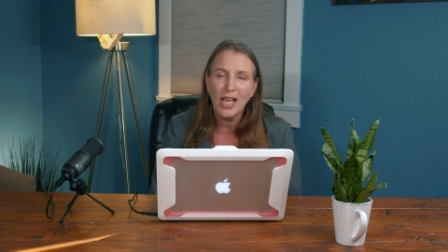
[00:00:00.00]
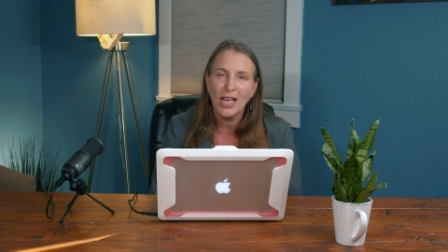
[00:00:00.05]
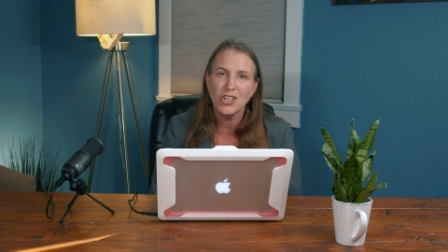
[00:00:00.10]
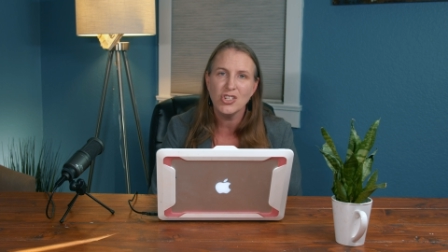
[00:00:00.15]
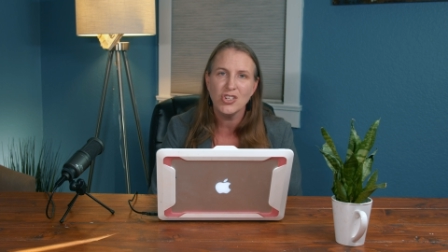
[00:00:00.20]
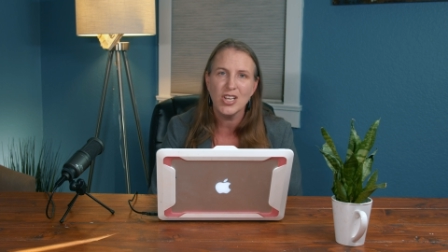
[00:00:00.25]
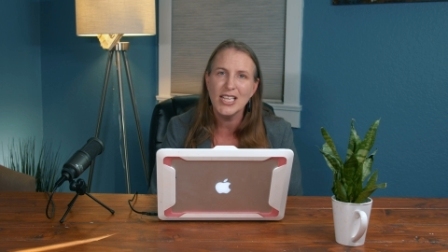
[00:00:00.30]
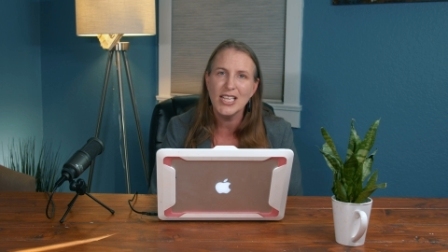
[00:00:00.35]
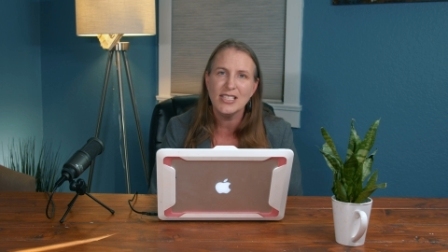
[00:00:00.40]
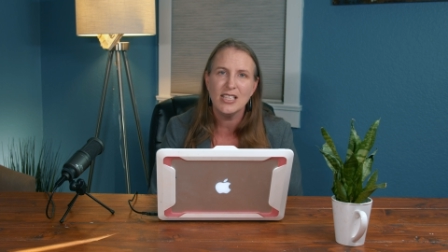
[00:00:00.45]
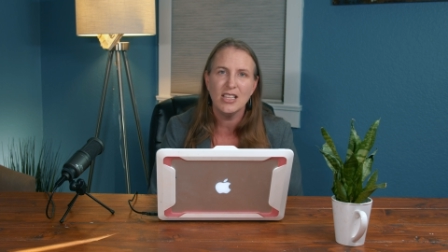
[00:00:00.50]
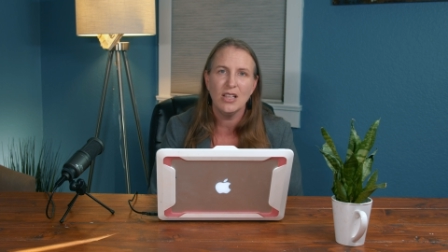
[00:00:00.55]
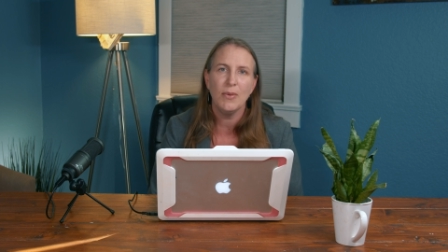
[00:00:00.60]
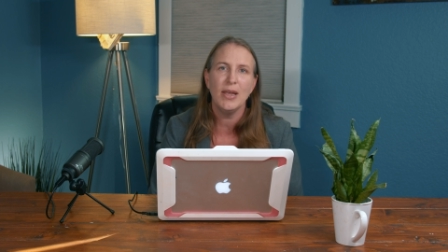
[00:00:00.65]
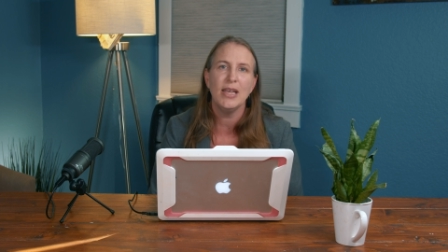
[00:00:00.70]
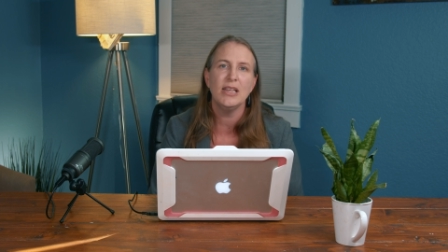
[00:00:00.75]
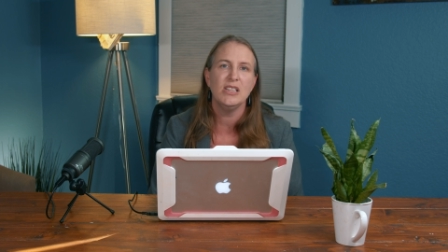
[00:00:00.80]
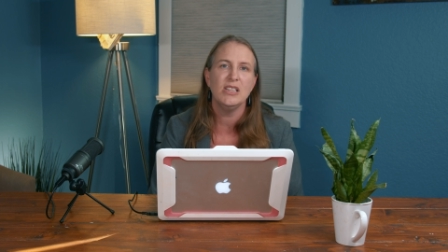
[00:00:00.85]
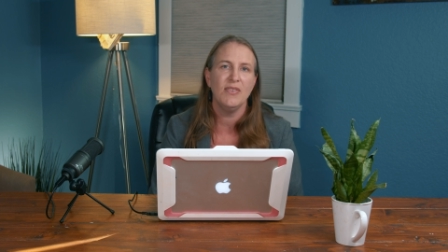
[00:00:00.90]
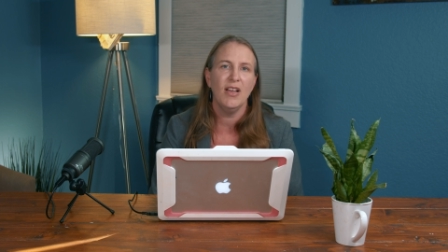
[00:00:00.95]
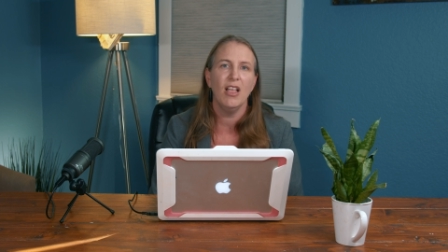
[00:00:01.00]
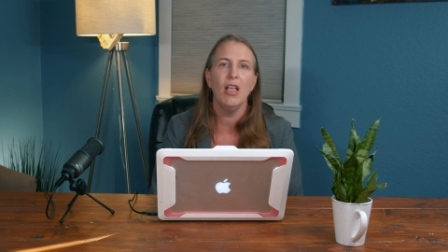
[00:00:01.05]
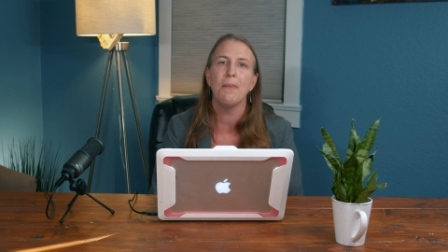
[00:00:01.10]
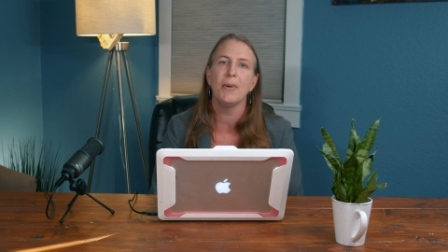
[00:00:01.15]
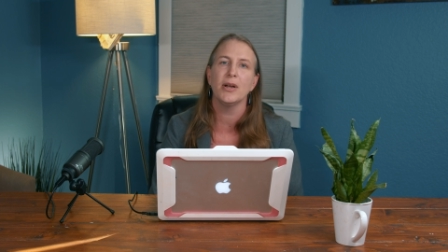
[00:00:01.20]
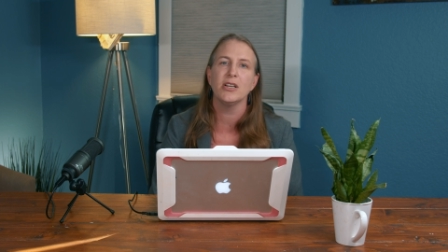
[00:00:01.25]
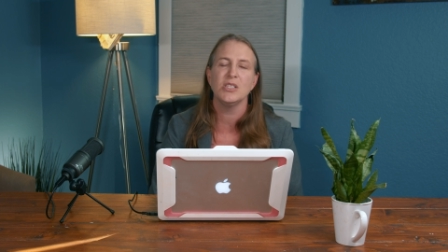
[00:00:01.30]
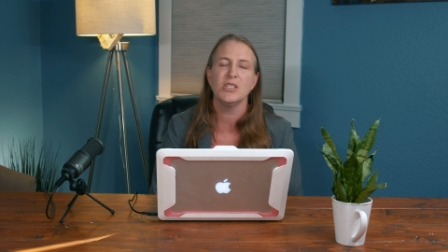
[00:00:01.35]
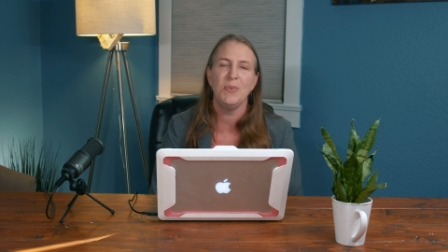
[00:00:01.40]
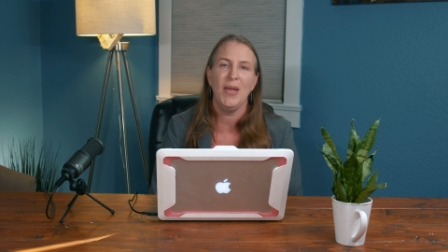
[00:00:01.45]
countries so that we could develop
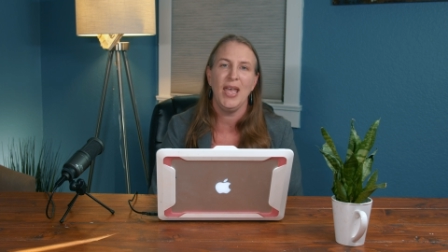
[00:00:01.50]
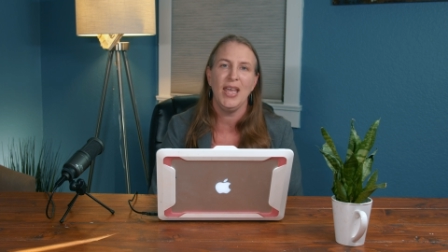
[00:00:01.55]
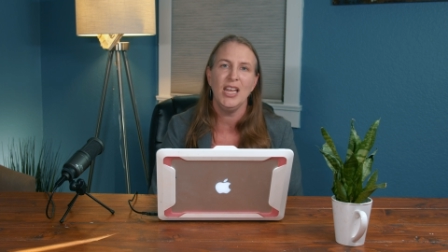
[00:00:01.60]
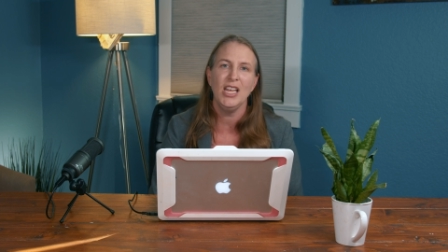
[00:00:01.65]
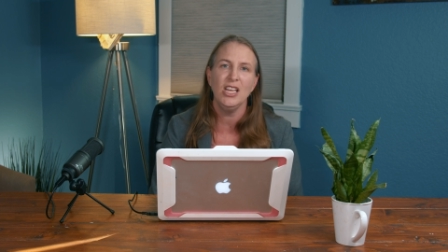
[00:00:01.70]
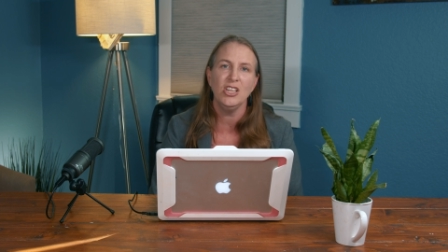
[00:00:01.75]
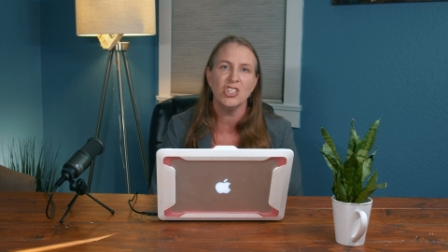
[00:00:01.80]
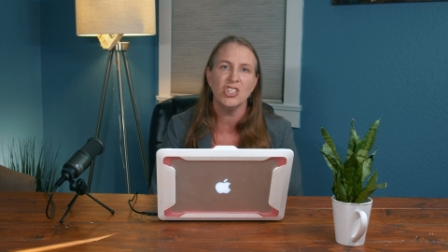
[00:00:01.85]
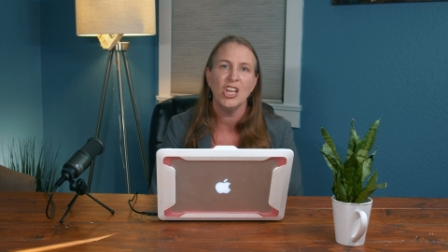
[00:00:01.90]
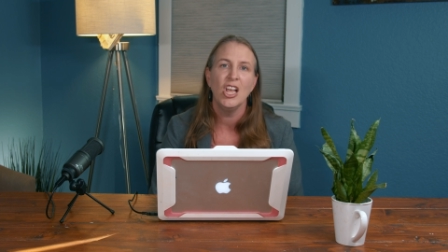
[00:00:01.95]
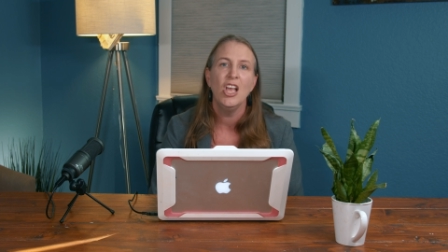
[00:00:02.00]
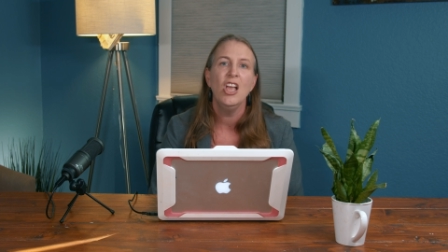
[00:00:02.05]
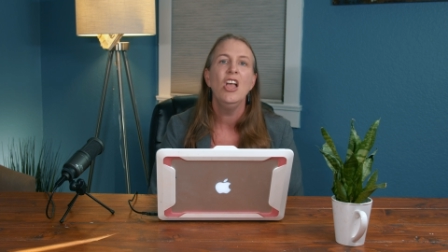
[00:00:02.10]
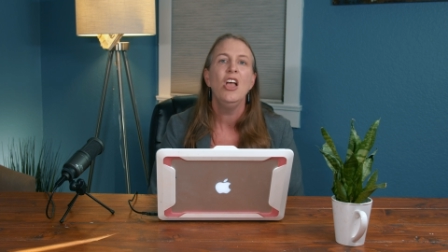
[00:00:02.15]
our Spanish.